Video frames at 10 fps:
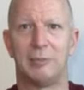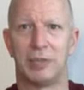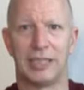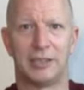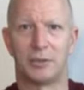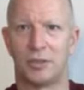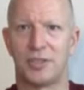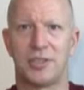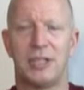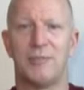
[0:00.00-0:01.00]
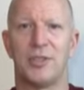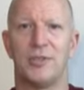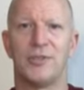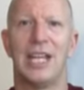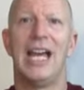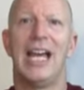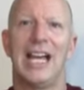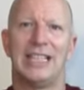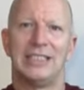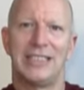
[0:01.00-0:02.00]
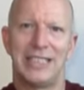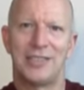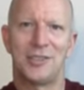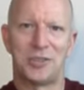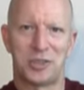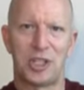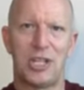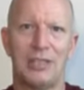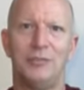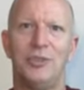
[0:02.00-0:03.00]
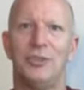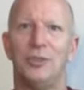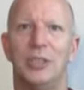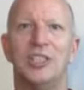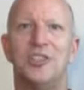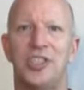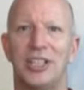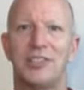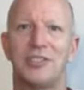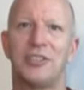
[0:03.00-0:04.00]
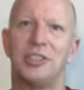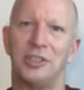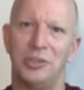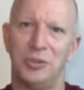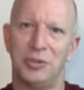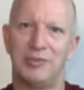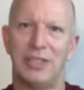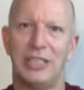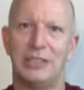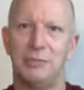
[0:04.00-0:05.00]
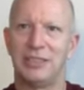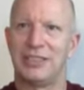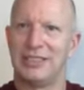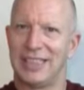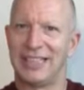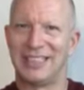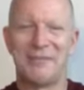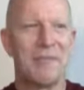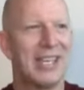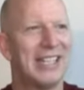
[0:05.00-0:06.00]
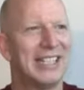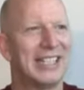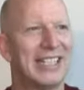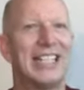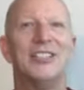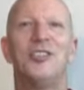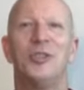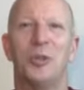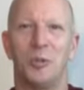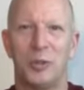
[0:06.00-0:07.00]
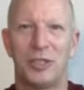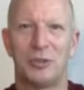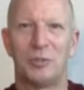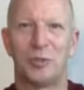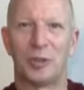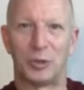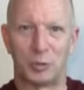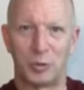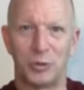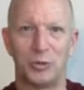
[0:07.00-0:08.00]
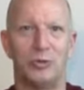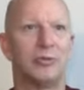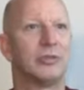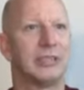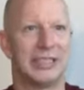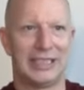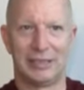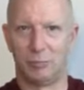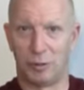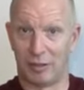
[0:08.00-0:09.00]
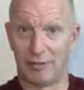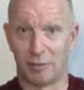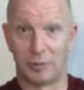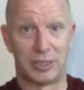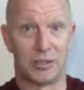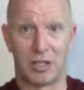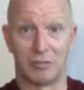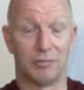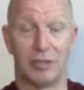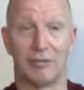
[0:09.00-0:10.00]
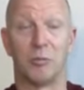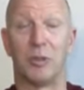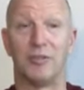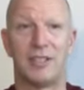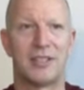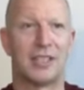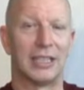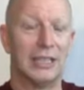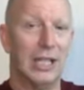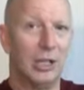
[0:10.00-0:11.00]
plane across time zones, and it takes us time to adjust to the new environment and get into a rhythm or a groove in wherever we are, wherever we're visiting.